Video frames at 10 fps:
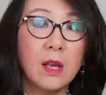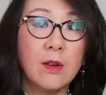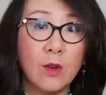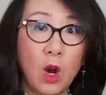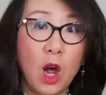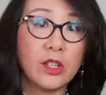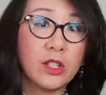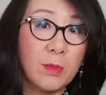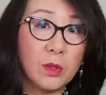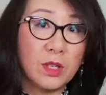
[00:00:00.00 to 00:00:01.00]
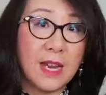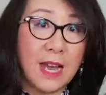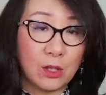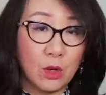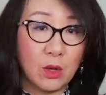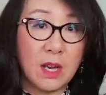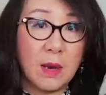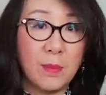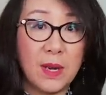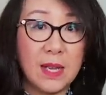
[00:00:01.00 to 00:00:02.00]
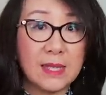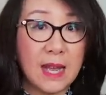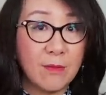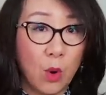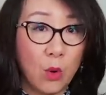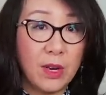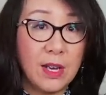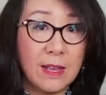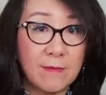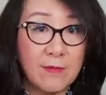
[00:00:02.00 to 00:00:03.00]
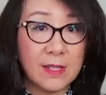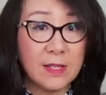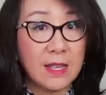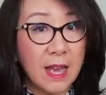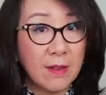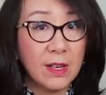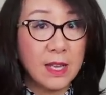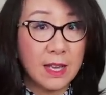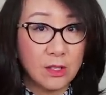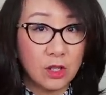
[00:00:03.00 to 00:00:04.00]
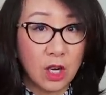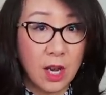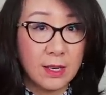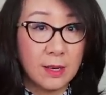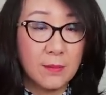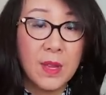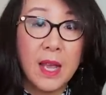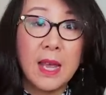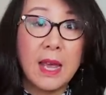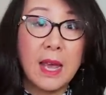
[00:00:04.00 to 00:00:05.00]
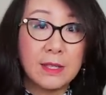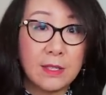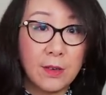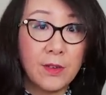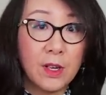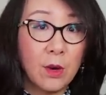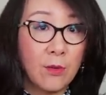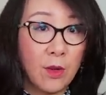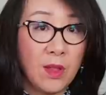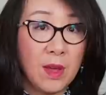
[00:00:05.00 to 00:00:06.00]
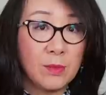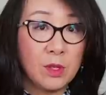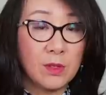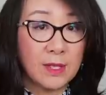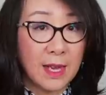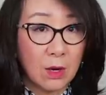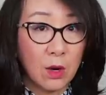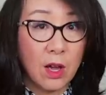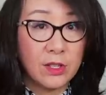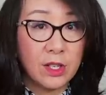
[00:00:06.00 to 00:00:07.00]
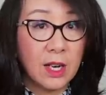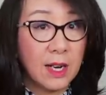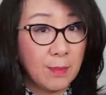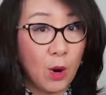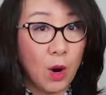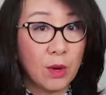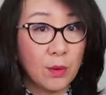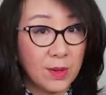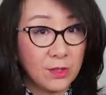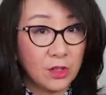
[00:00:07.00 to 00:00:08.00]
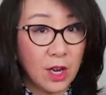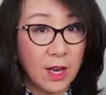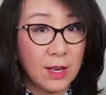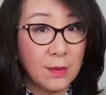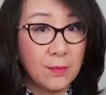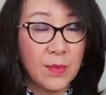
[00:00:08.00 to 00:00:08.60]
For large multinational companies that have already invested heavily in China, it's difficult for them to psychologically part with China.